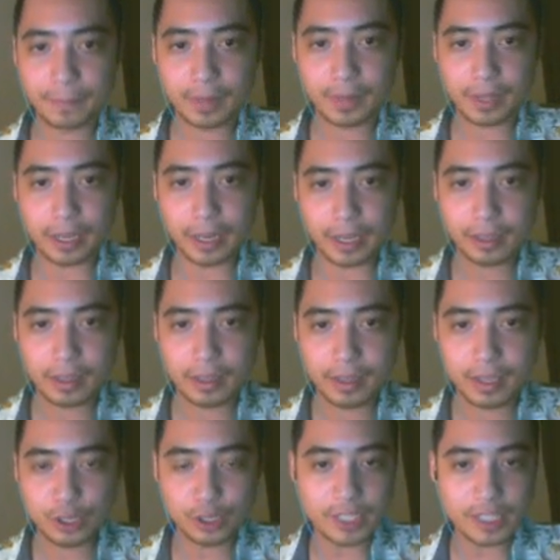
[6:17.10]
Like,
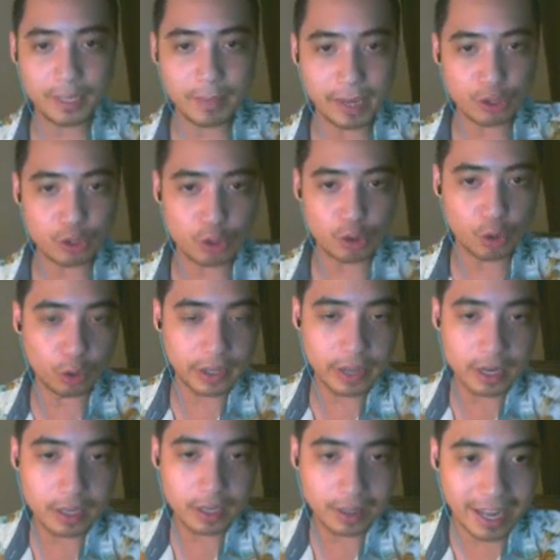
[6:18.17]
you can see my controller
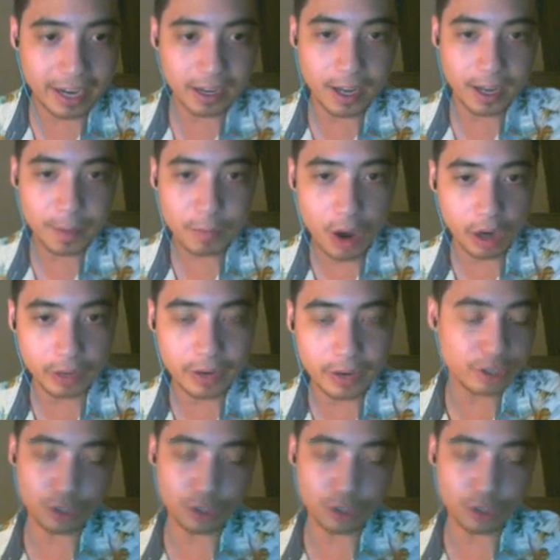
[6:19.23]
there light up, hard right.